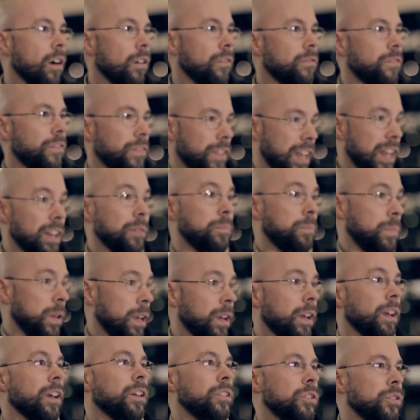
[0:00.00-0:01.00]
of it
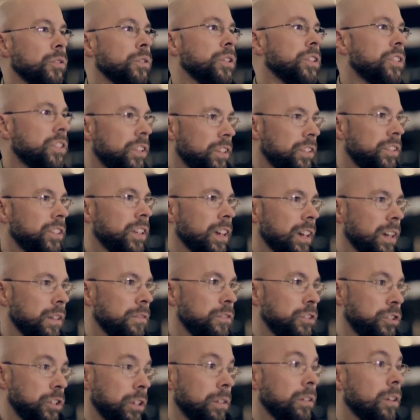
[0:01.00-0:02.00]
being anointed
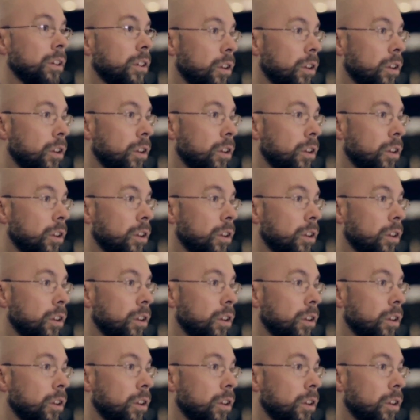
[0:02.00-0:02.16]
television.